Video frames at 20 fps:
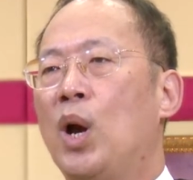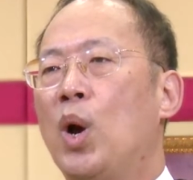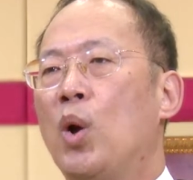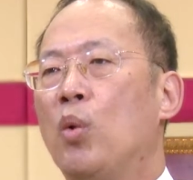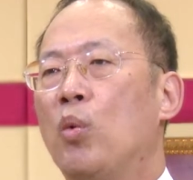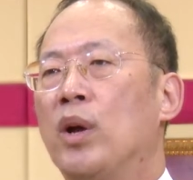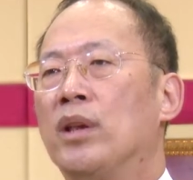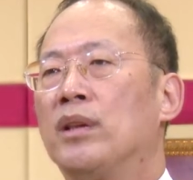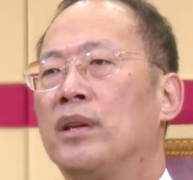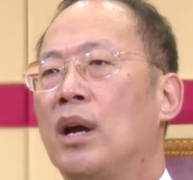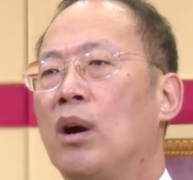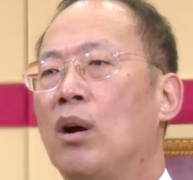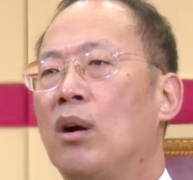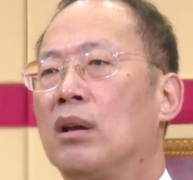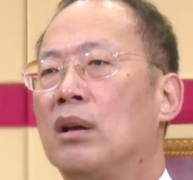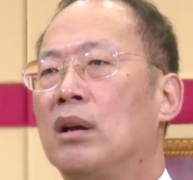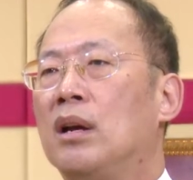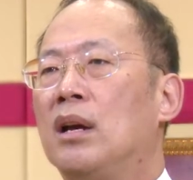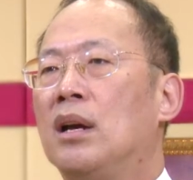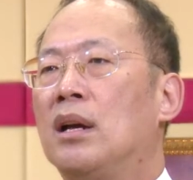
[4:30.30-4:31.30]
When there
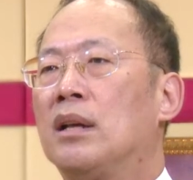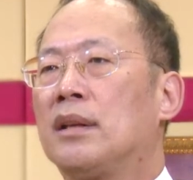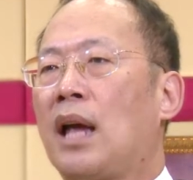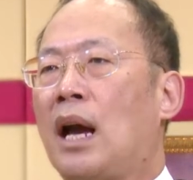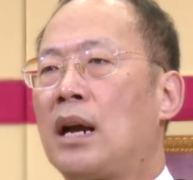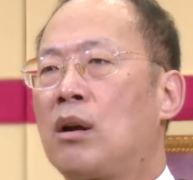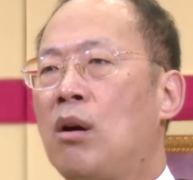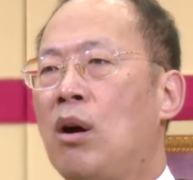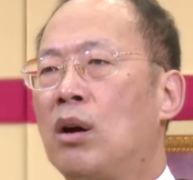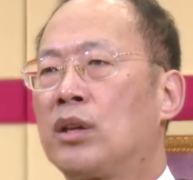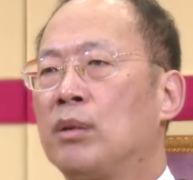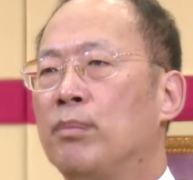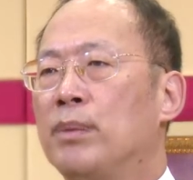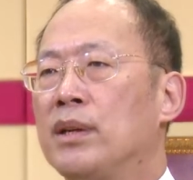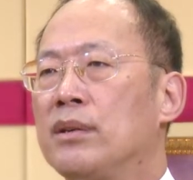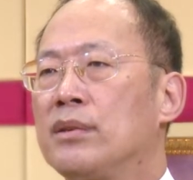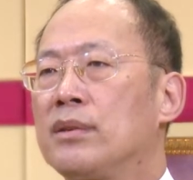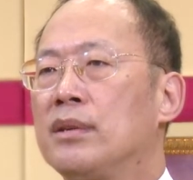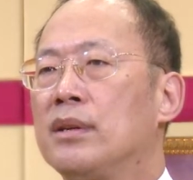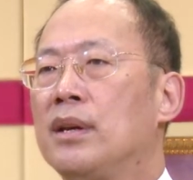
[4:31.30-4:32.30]
are
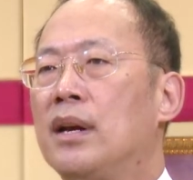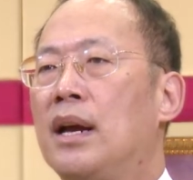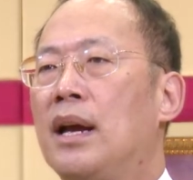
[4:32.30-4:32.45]
dichotomies